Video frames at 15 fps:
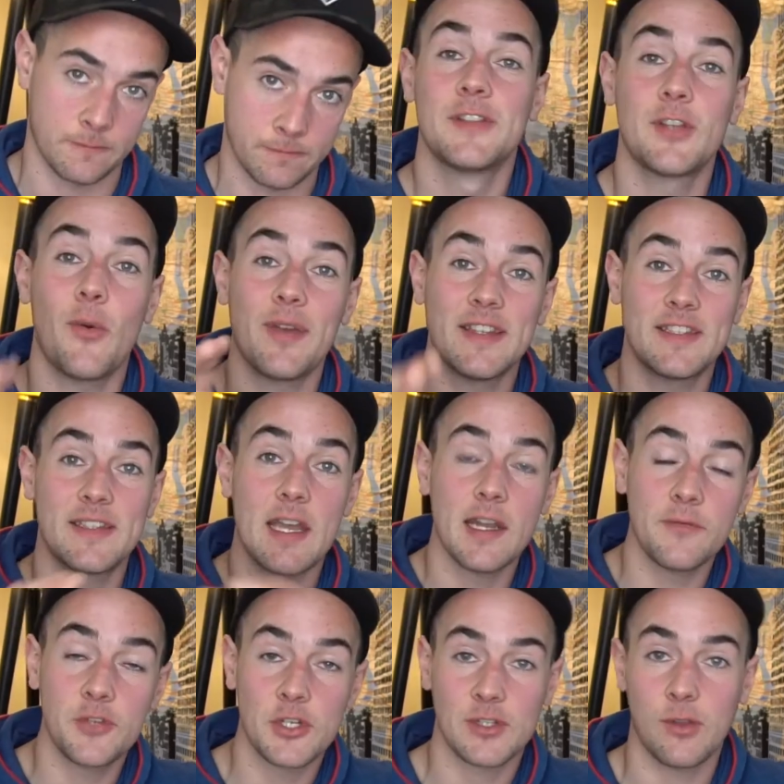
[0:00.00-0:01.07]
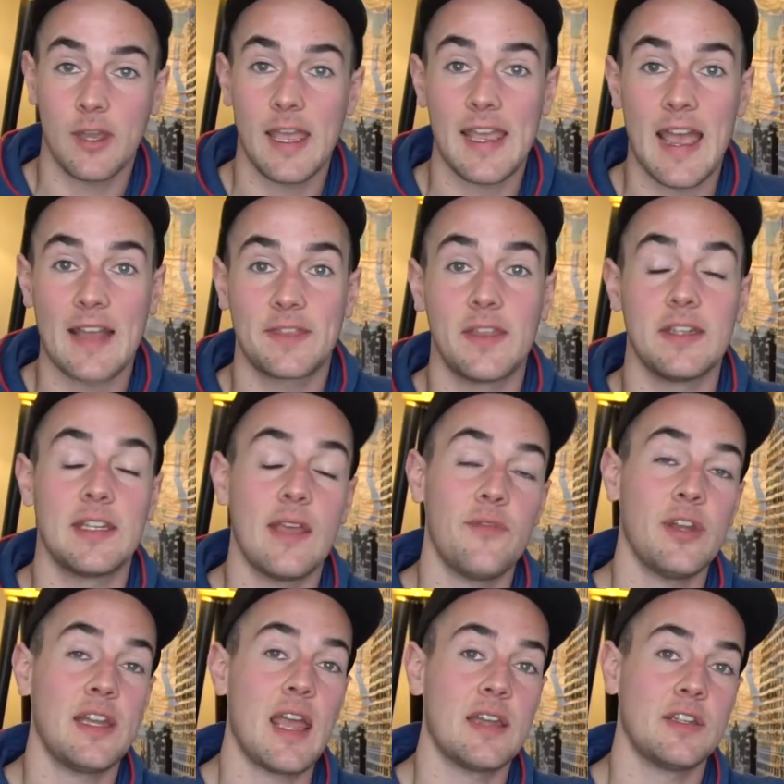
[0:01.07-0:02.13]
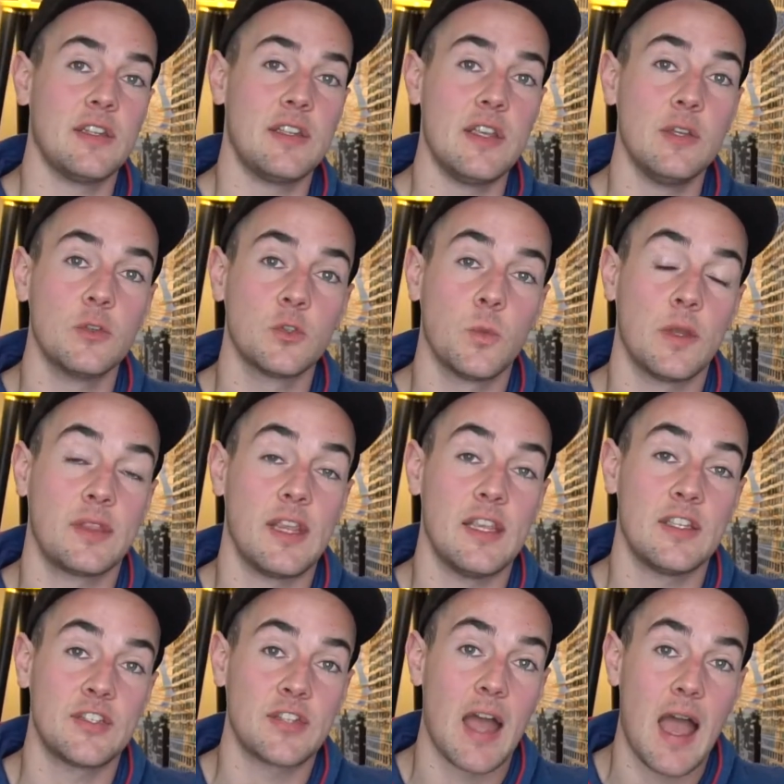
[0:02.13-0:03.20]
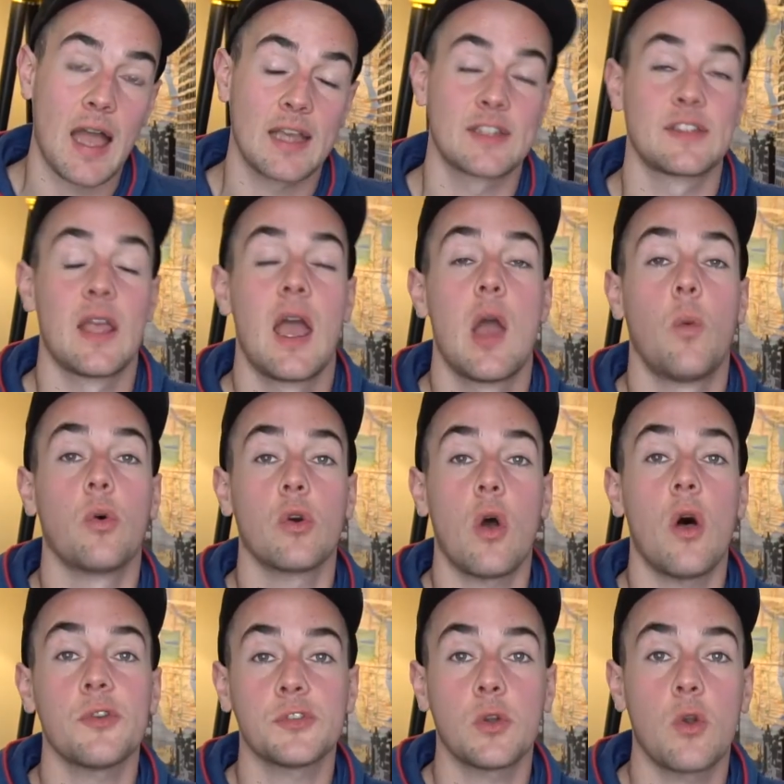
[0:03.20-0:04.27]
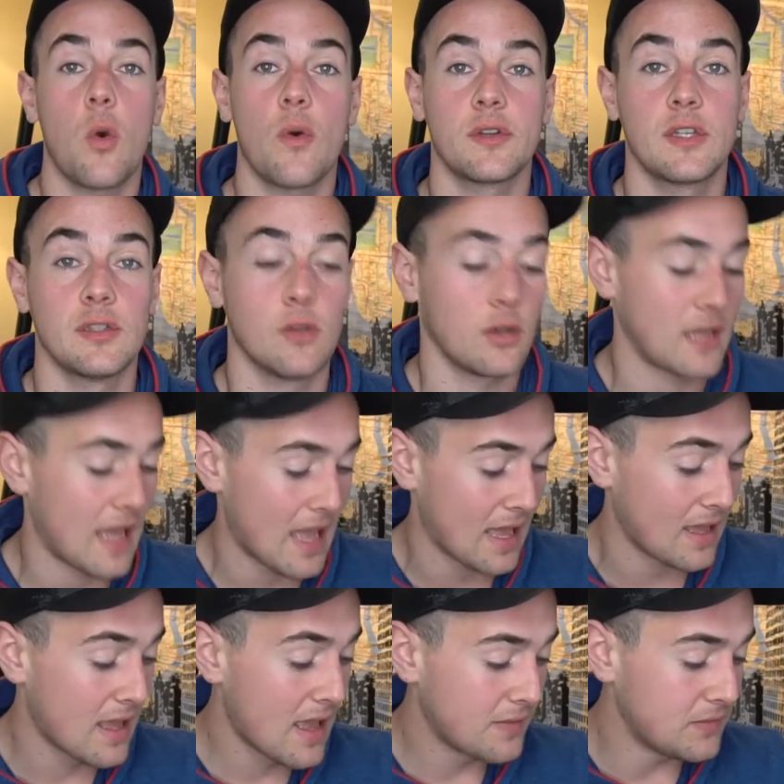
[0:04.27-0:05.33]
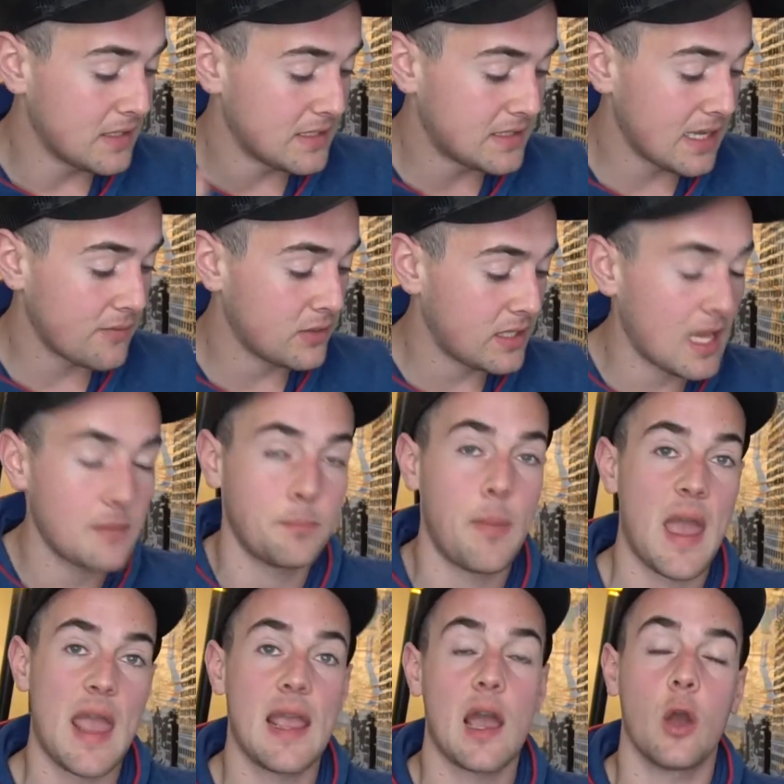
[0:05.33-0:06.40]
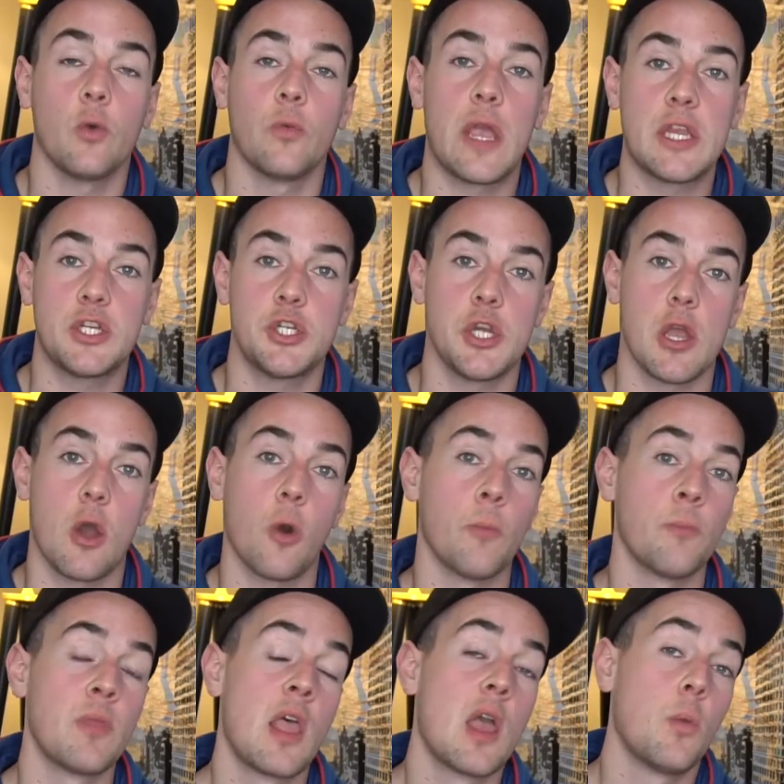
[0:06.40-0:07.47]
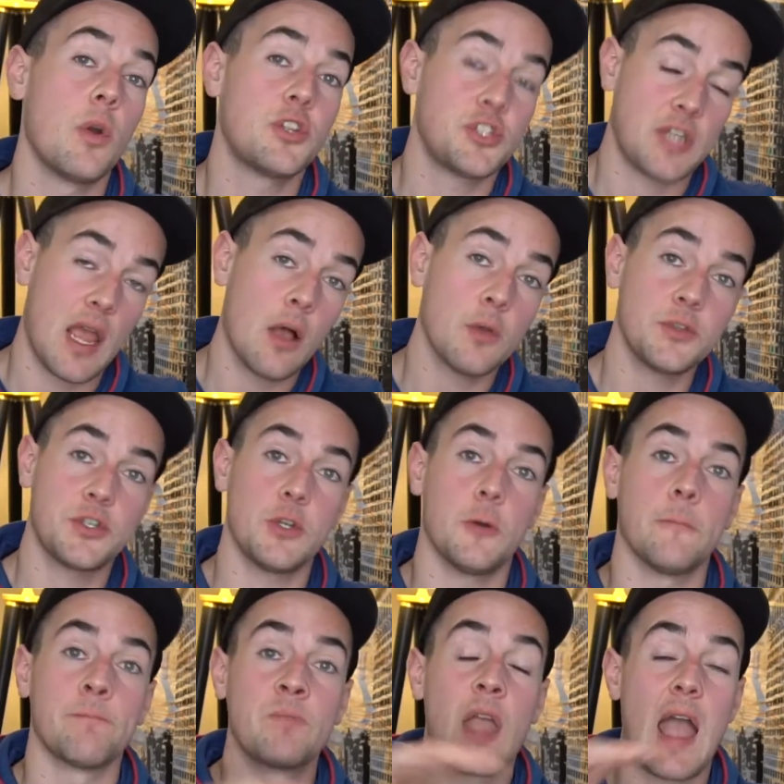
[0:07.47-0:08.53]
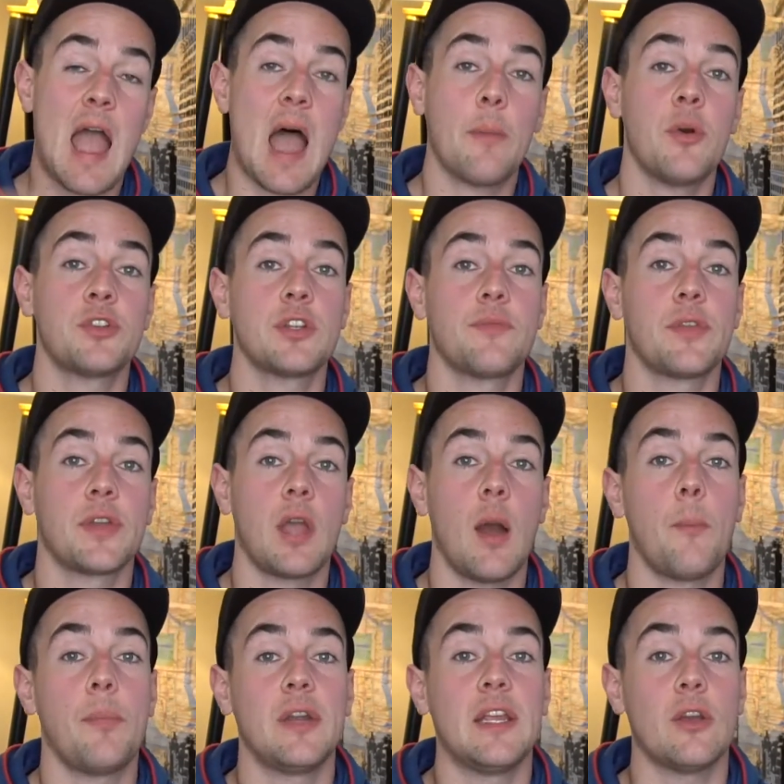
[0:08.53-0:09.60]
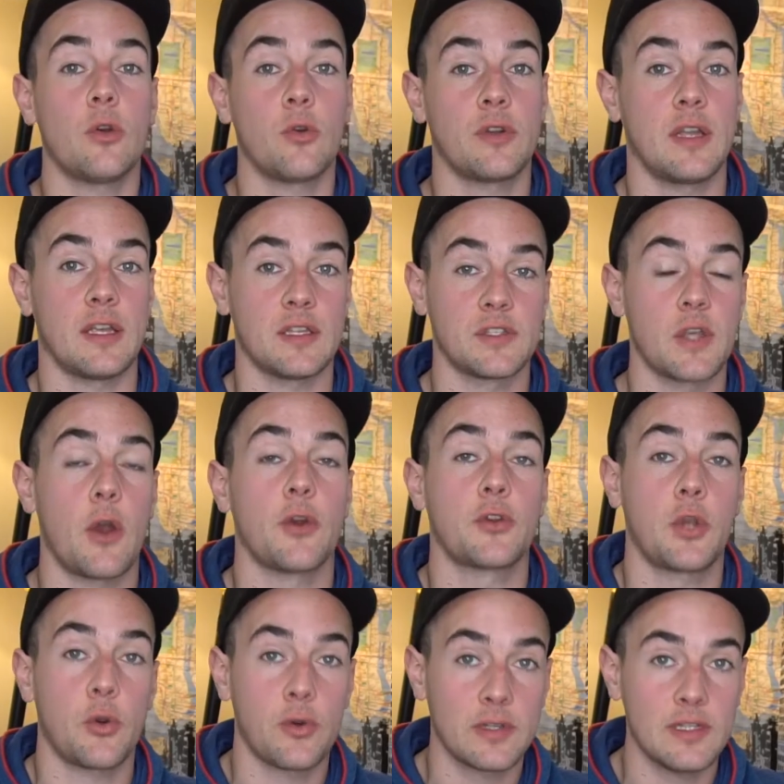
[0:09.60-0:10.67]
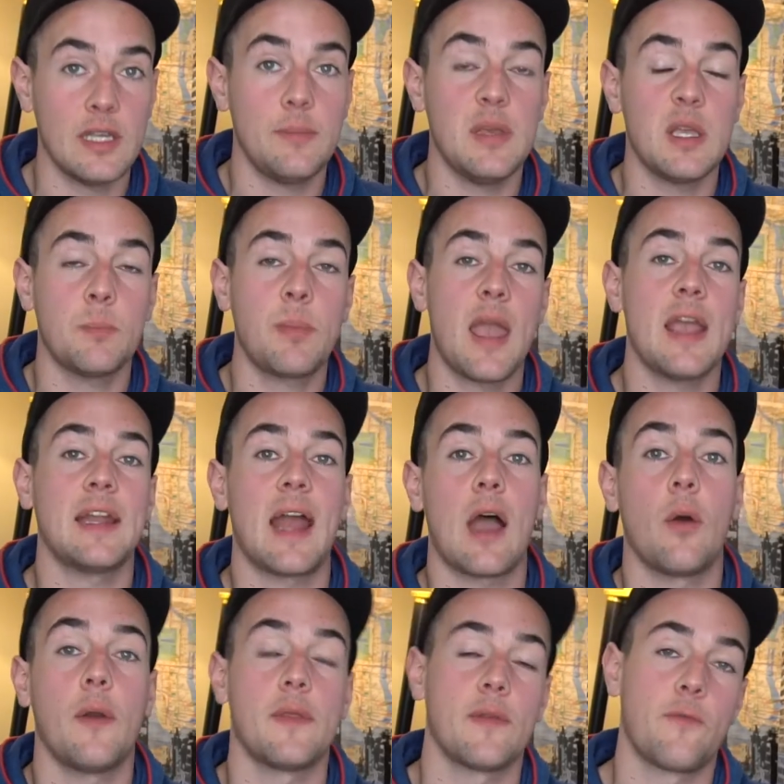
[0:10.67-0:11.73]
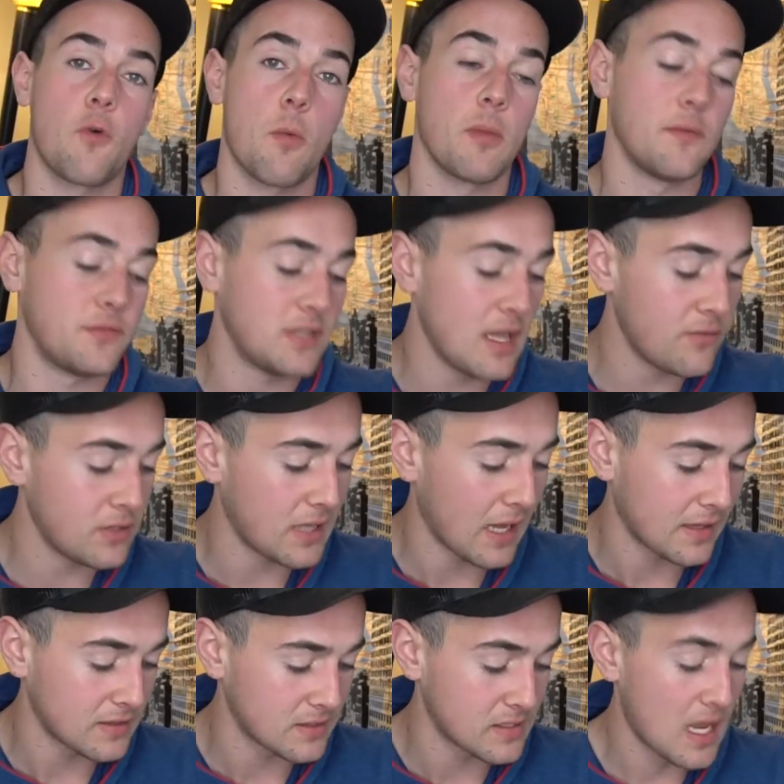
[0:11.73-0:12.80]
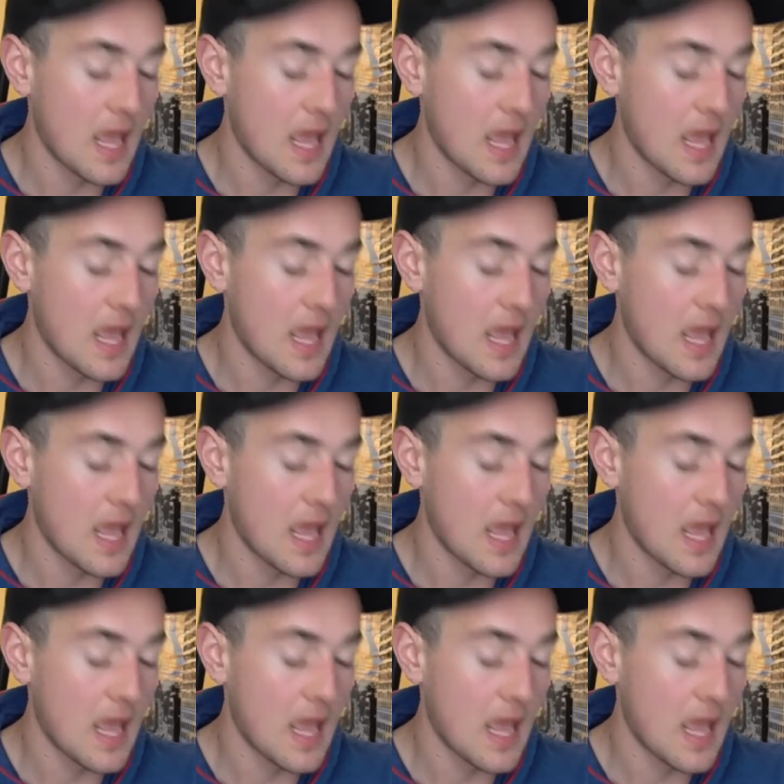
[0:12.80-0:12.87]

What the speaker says: So instead of just looking at the dividend yield with these stocks, we're also going to look at the dividend payout ratio, which tells you how much of the company earnings are currently being paid out in the form of dividends.